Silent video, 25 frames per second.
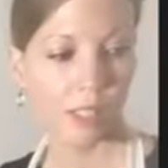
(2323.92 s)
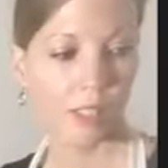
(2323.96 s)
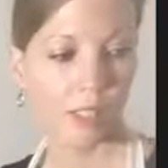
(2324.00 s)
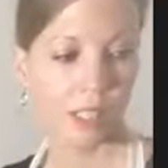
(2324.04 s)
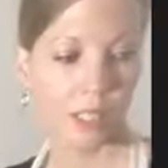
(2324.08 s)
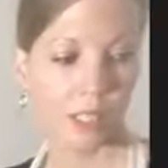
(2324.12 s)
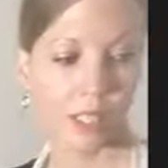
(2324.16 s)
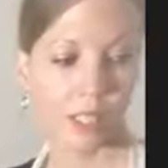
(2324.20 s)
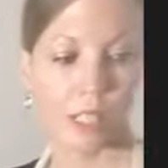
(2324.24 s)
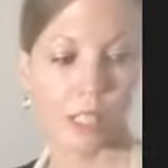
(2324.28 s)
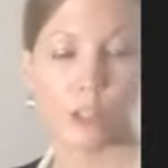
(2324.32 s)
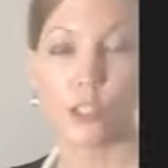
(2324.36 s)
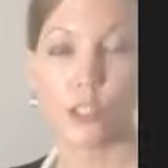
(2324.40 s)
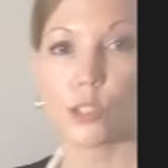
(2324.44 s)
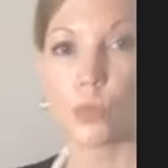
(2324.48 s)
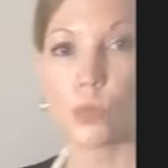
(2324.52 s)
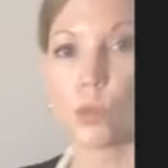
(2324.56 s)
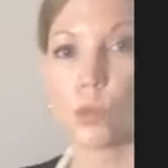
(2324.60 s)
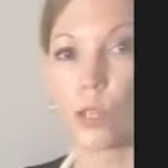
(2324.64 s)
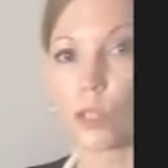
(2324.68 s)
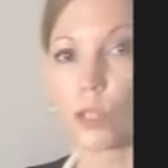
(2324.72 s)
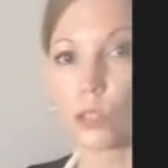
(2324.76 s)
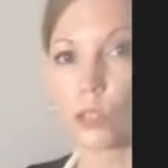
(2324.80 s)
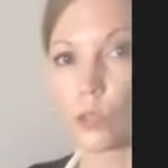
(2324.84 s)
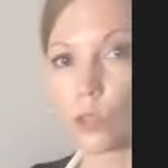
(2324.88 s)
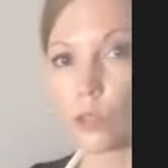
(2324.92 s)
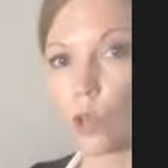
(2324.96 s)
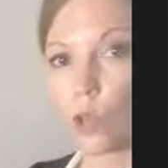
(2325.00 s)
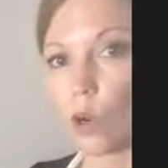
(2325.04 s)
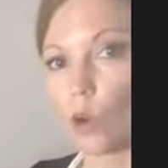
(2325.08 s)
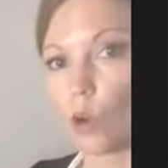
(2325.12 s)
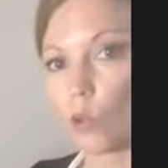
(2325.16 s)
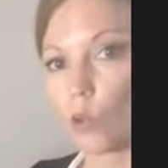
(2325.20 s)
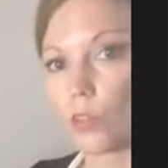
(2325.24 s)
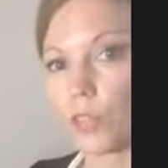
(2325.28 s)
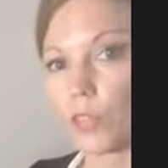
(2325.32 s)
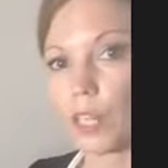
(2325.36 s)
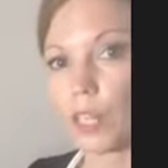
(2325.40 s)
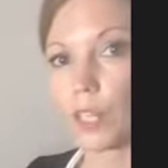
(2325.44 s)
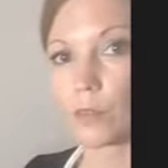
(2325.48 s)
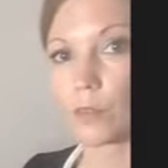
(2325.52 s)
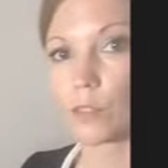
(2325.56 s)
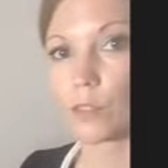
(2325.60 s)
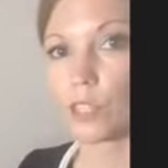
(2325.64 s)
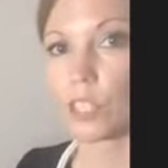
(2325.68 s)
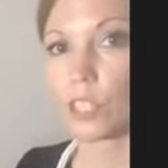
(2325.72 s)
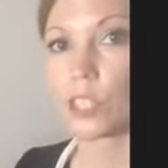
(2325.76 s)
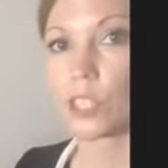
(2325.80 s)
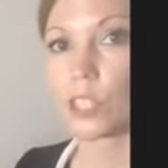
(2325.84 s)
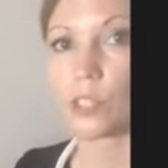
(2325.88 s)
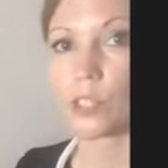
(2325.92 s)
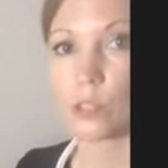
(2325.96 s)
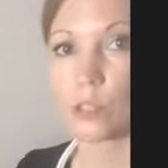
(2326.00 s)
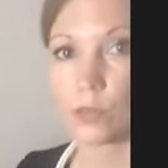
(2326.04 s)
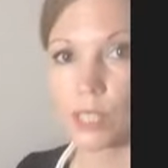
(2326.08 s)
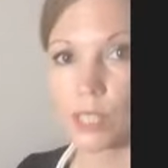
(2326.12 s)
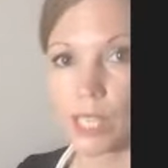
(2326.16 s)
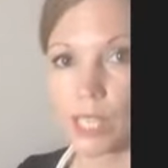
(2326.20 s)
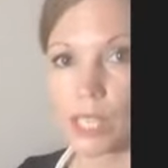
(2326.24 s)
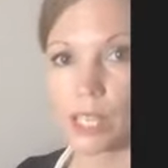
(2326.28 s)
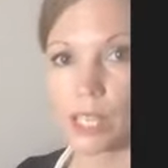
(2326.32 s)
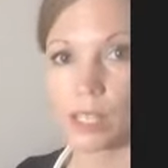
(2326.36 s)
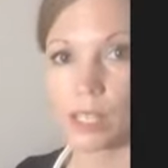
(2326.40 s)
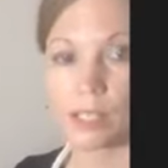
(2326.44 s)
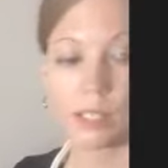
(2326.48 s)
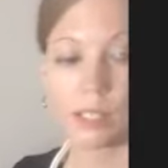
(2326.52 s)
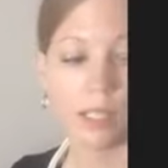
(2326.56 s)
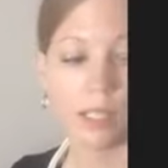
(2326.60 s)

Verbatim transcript: unless you want to do the whole thing of cheese, you can.